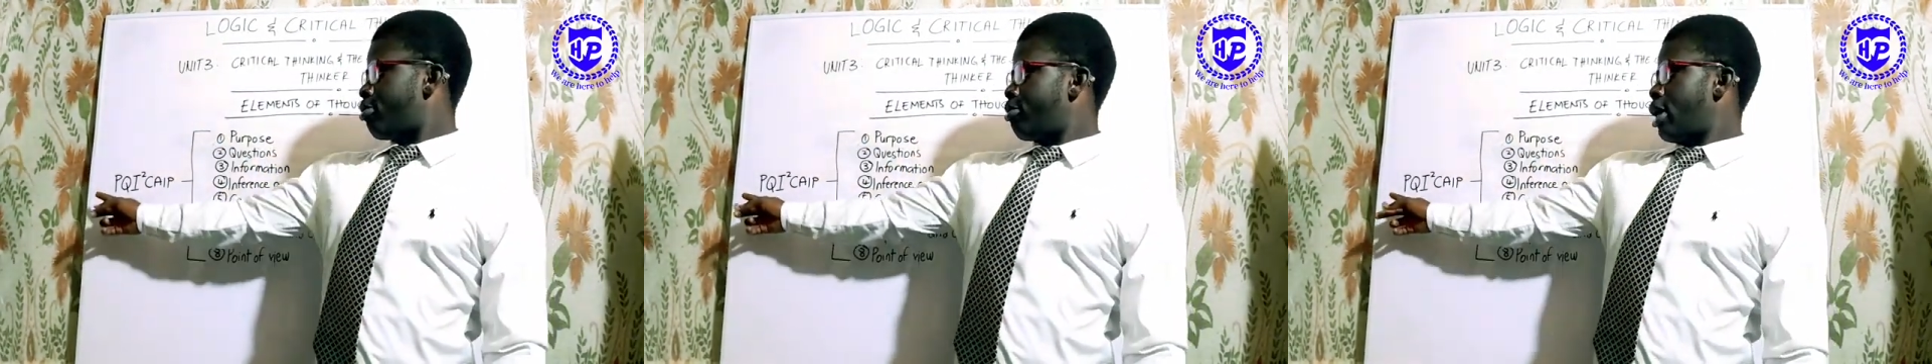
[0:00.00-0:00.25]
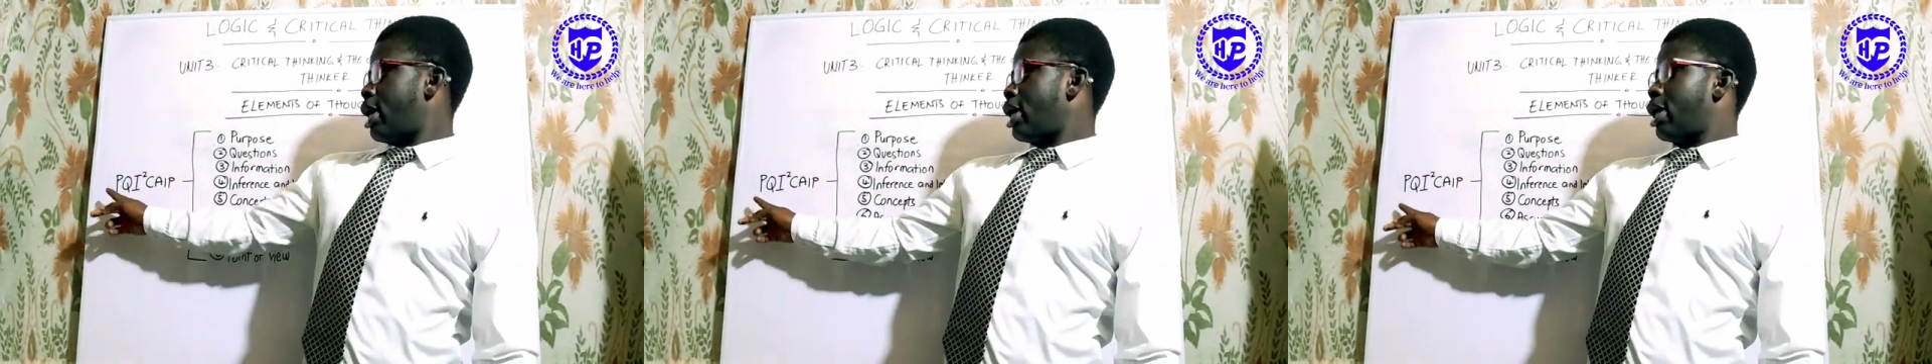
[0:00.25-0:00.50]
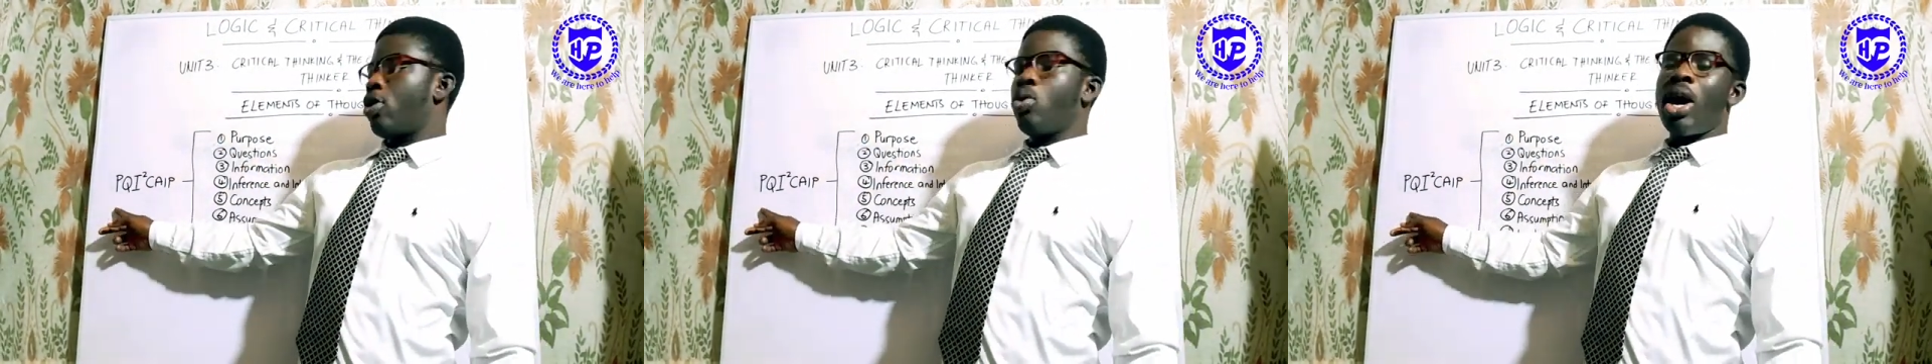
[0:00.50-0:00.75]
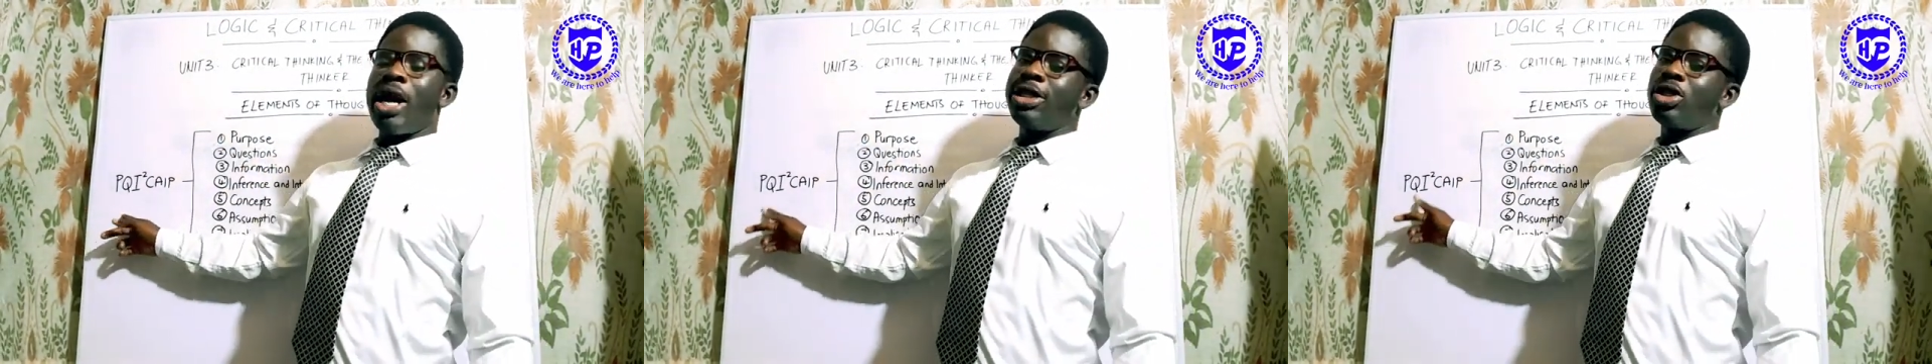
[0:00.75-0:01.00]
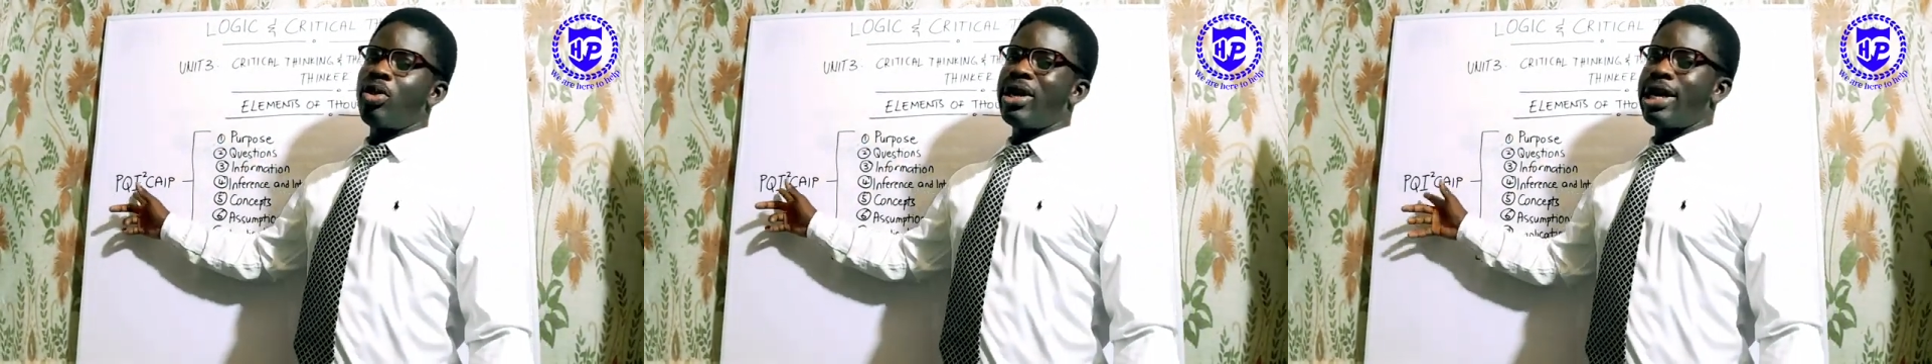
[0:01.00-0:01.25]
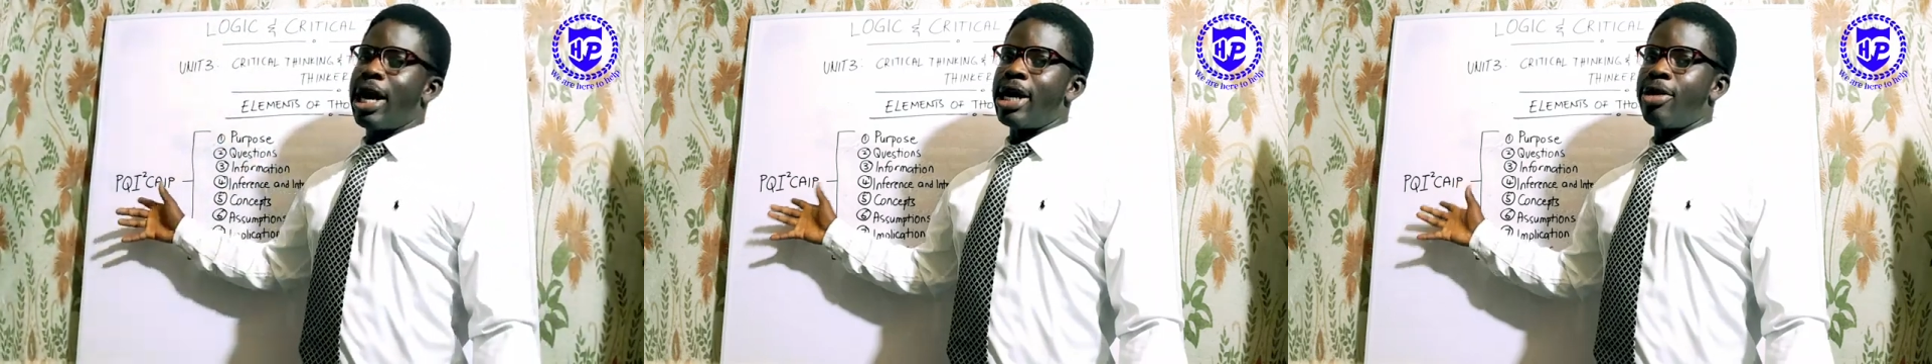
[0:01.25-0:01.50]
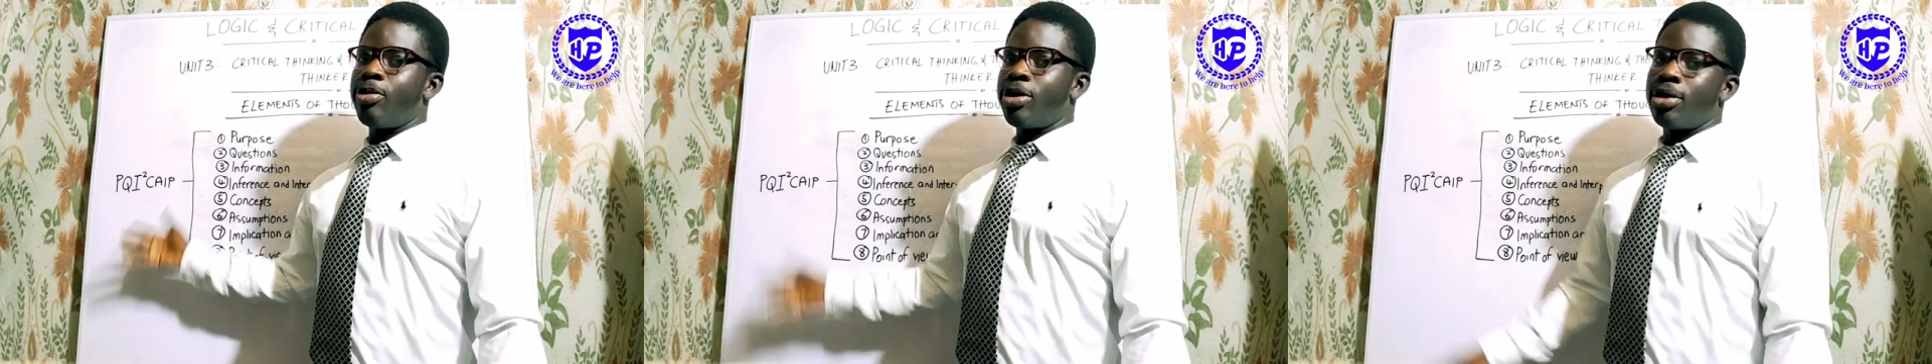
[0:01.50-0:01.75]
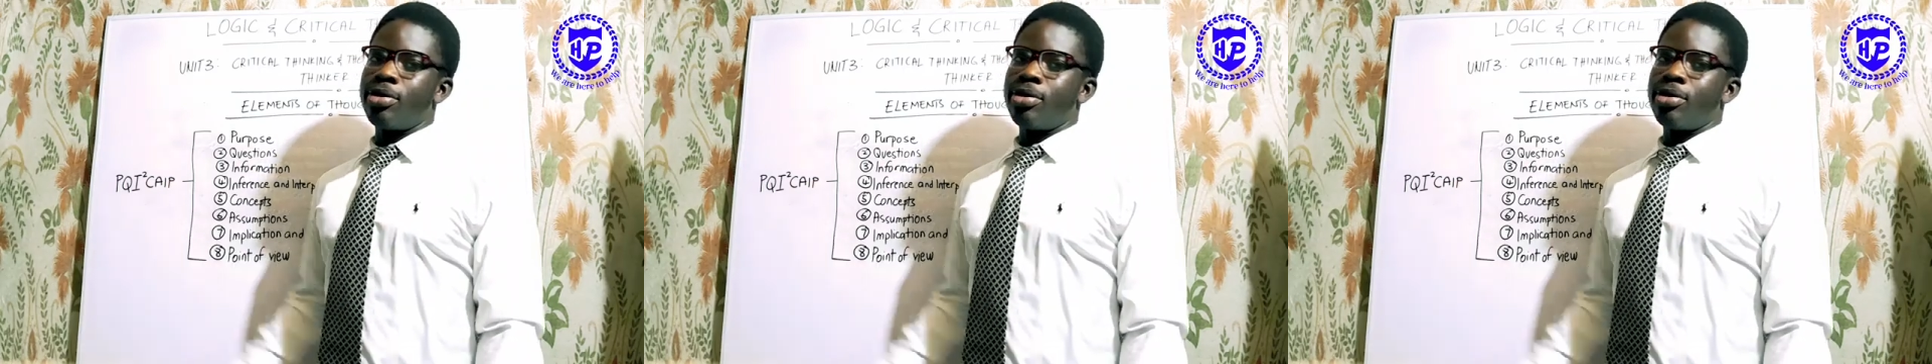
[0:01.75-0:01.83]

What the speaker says: PQI squared Carib,